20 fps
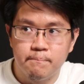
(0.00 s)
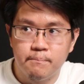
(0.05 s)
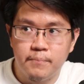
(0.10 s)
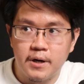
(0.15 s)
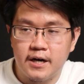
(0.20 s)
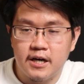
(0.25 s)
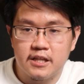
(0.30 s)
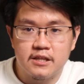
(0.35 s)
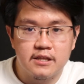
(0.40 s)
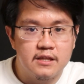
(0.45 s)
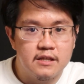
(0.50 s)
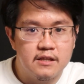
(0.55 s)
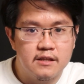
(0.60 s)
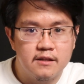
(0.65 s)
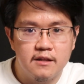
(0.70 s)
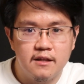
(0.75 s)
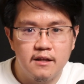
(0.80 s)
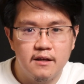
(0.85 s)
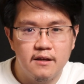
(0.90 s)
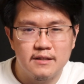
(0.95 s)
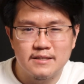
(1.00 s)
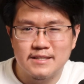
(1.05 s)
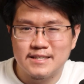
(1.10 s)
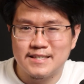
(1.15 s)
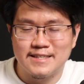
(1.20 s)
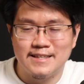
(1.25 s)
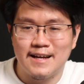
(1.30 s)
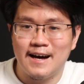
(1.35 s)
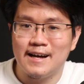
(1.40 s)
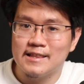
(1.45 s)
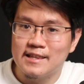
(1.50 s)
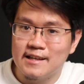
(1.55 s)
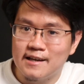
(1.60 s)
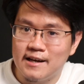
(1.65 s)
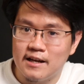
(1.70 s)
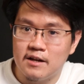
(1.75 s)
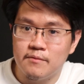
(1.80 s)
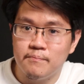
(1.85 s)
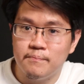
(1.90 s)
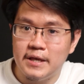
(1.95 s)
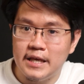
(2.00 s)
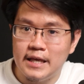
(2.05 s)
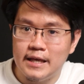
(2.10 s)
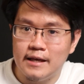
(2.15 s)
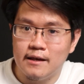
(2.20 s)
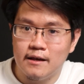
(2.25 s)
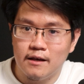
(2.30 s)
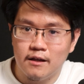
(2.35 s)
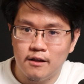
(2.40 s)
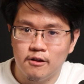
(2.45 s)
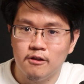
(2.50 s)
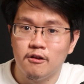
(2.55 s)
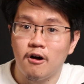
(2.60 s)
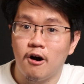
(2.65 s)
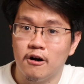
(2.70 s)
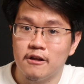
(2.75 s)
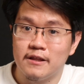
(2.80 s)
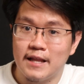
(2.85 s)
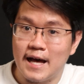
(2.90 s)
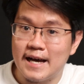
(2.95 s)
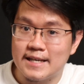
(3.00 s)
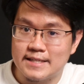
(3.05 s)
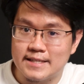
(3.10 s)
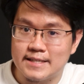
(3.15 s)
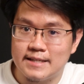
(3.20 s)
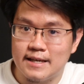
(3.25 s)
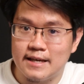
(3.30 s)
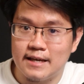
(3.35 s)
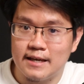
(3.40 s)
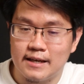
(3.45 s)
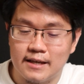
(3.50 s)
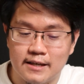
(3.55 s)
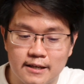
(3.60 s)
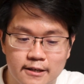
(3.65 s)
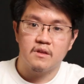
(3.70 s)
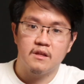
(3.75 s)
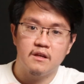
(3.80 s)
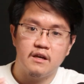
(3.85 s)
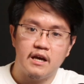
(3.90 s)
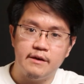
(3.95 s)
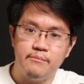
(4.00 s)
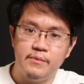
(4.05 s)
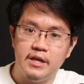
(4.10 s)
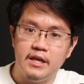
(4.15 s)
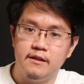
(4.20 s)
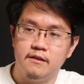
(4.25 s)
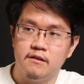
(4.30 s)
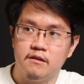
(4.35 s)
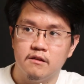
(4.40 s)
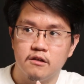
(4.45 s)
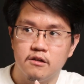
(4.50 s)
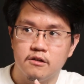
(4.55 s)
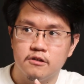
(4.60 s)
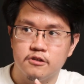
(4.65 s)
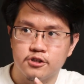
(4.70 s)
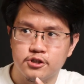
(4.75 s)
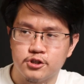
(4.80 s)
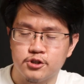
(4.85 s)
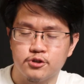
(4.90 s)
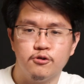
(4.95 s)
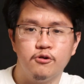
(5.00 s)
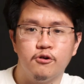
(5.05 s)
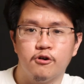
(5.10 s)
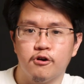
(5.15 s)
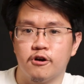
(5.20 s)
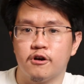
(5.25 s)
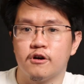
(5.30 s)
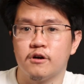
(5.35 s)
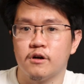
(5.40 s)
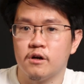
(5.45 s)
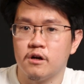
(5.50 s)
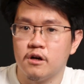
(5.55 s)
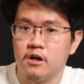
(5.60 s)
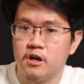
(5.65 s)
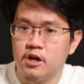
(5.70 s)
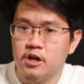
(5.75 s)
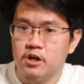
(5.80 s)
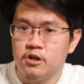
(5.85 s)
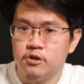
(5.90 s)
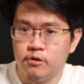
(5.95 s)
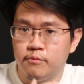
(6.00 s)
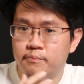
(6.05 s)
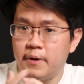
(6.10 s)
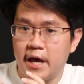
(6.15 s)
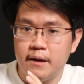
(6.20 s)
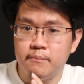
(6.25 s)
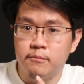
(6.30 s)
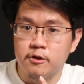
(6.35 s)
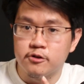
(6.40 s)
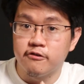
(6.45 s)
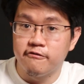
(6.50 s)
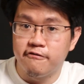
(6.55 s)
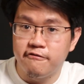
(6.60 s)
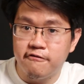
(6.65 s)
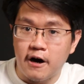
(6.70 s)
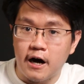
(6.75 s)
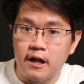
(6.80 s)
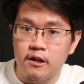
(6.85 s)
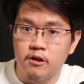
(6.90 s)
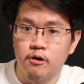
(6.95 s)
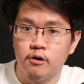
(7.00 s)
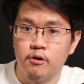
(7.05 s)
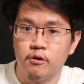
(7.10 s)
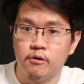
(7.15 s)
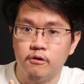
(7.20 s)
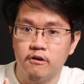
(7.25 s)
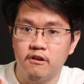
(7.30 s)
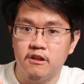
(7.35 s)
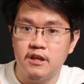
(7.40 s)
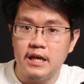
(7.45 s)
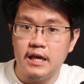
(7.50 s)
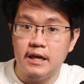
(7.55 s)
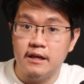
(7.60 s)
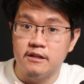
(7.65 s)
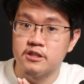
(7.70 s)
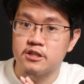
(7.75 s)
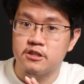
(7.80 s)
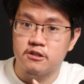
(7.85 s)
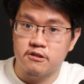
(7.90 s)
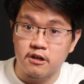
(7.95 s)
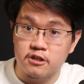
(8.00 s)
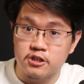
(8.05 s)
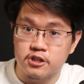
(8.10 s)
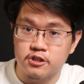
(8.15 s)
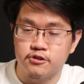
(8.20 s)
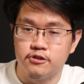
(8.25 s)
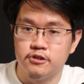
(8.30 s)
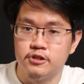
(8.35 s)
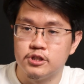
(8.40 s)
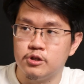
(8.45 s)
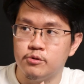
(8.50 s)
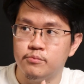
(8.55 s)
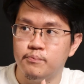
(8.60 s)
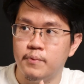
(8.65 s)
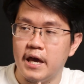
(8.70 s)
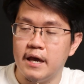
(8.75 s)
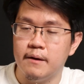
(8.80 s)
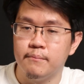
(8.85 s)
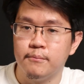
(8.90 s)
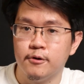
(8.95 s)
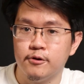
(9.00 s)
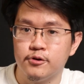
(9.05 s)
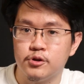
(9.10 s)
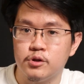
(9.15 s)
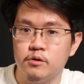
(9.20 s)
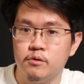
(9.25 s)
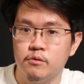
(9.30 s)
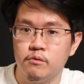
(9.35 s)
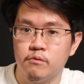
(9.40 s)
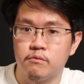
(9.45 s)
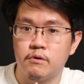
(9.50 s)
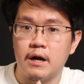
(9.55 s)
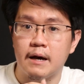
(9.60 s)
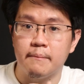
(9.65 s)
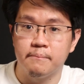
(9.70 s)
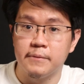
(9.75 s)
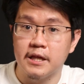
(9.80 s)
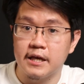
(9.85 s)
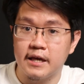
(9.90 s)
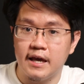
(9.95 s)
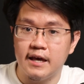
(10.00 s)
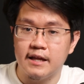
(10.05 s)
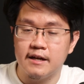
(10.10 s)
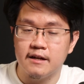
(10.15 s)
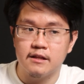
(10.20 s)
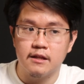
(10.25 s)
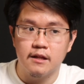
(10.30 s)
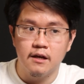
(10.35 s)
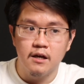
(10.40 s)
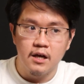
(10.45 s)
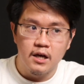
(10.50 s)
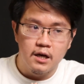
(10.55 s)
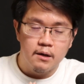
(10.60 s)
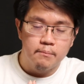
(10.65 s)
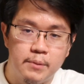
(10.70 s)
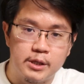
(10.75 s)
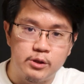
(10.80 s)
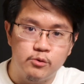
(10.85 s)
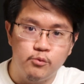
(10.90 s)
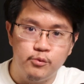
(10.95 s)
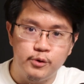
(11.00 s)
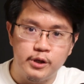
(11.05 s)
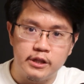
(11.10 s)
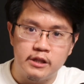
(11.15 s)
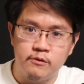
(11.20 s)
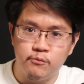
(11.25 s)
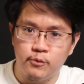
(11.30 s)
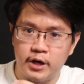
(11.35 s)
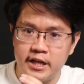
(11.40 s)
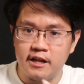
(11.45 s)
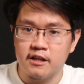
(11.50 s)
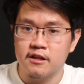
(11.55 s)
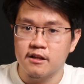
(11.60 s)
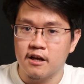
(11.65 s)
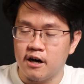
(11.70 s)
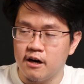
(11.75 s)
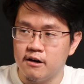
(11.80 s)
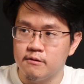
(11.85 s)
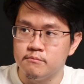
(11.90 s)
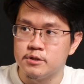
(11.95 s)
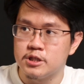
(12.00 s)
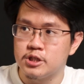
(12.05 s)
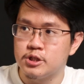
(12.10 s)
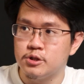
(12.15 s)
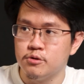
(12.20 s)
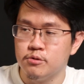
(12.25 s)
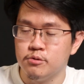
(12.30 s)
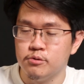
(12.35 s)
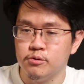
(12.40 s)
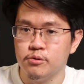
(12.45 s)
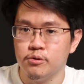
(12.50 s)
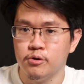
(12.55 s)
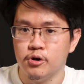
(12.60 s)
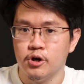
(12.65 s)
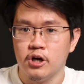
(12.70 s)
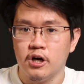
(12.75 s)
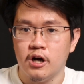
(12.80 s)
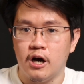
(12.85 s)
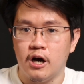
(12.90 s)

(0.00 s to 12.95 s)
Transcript: but it's not gonna be long lasting. I mean, sure, you'll be able to follow the instructions, you'll be able to replicate it, but when it comes to